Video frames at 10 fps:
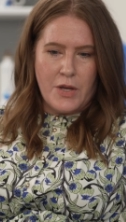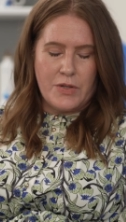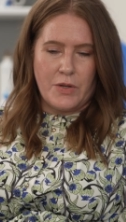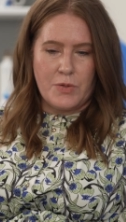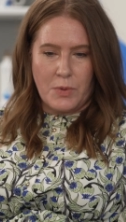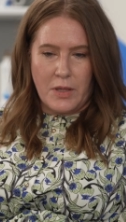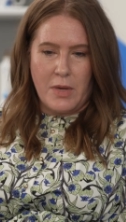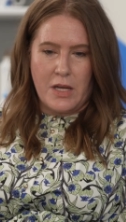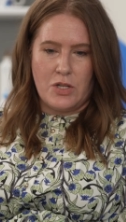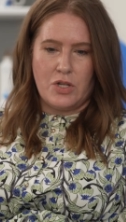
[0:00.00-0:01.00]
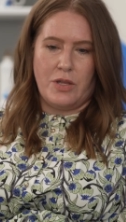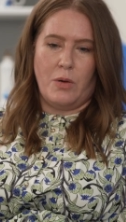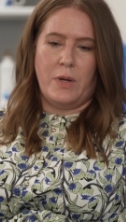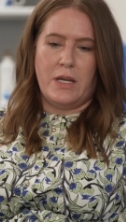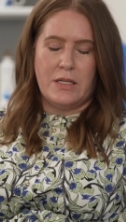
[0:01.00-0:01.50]
so it's really making sure
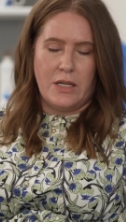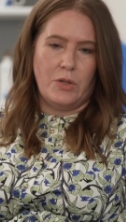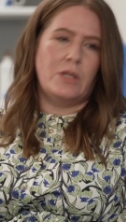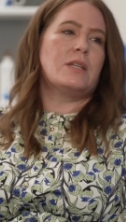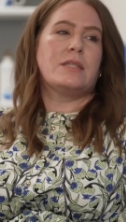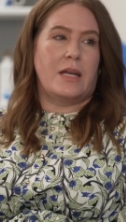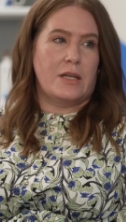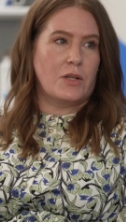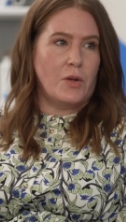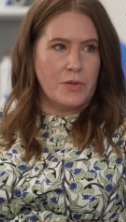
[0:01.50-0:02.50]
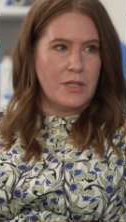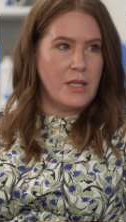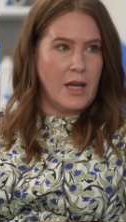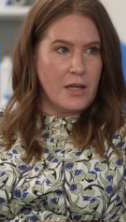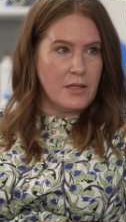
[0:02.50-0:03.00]
that we continue to stay as close to
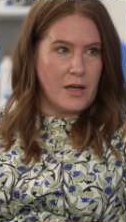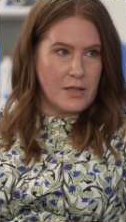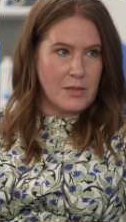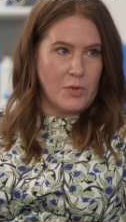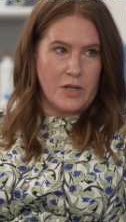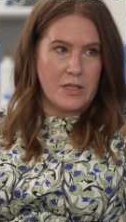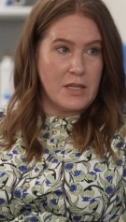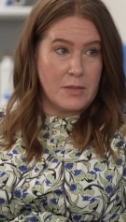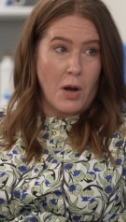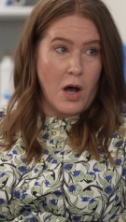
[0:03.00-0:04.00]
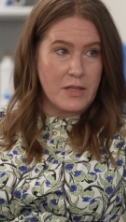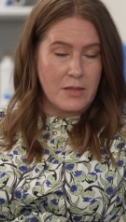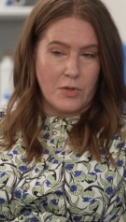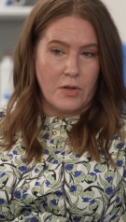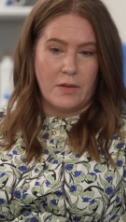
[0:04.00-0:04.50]
the end customer as, as
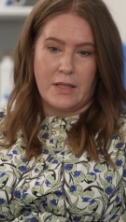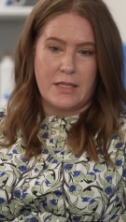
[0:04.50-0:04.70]
possible